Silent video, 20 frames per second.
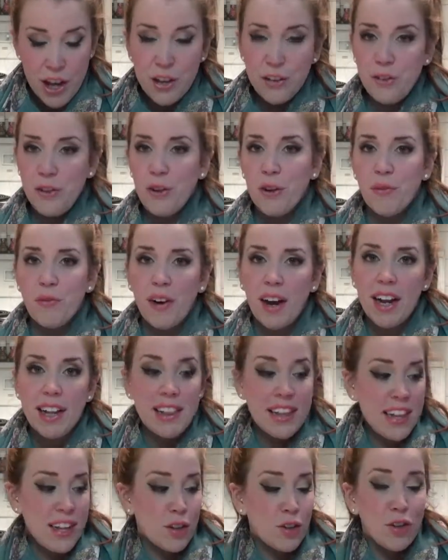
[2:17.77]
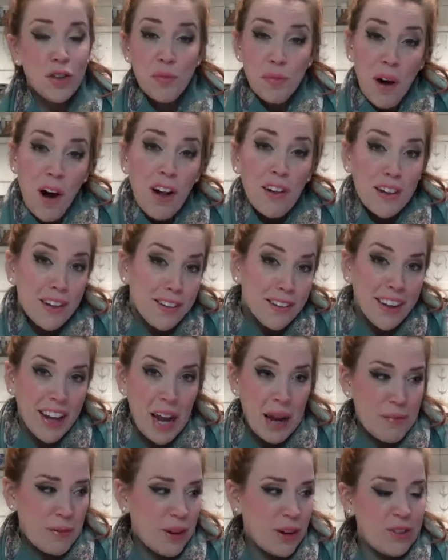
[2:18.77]
So you can find these small little
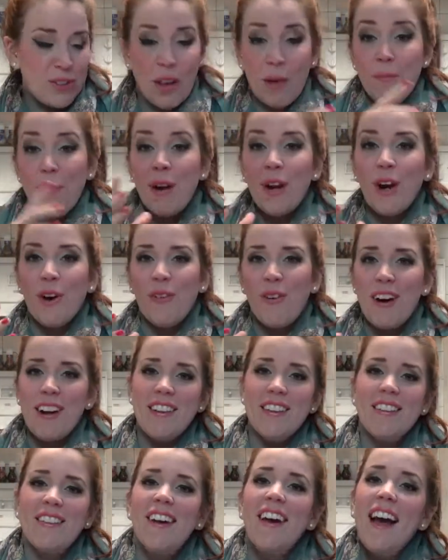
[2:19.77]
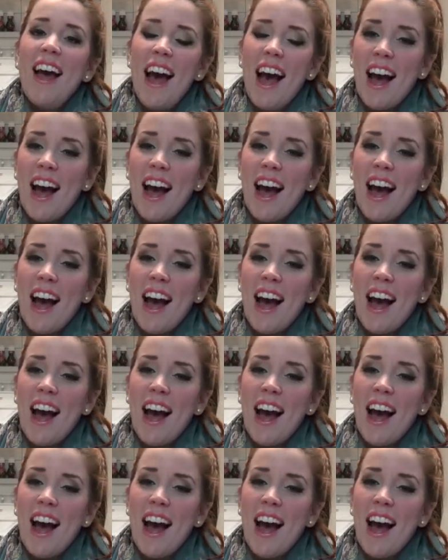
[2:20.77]
capers and bigger ones